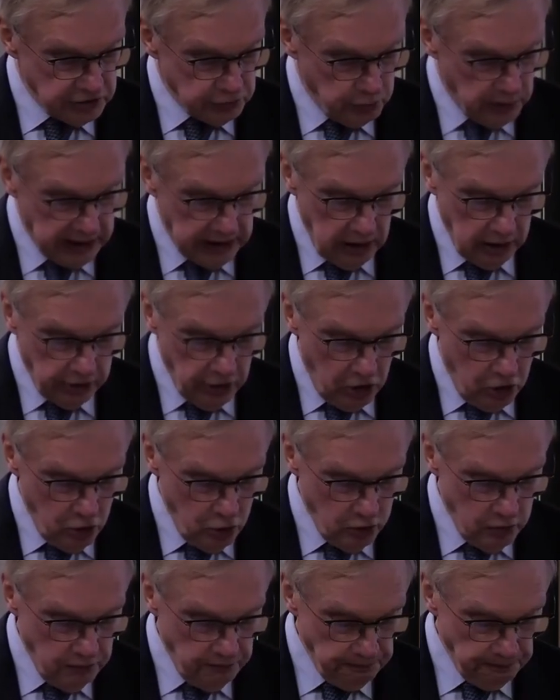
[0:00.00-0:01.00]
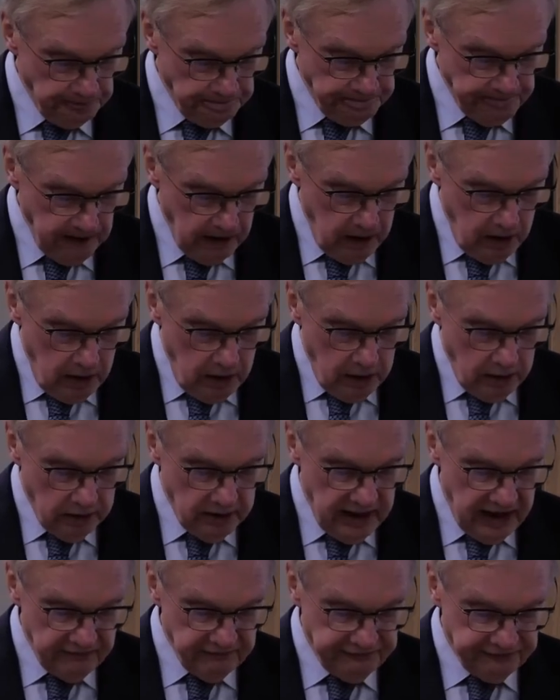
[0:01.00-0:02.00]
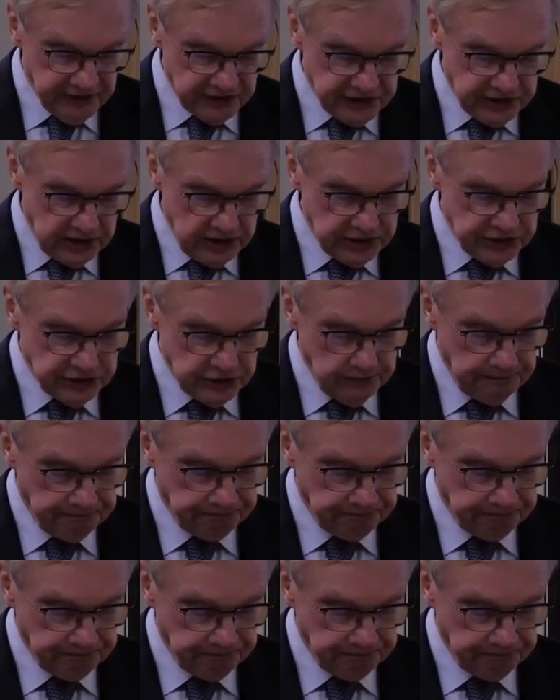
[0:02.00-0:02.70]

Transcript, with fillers: is well known, the emphasis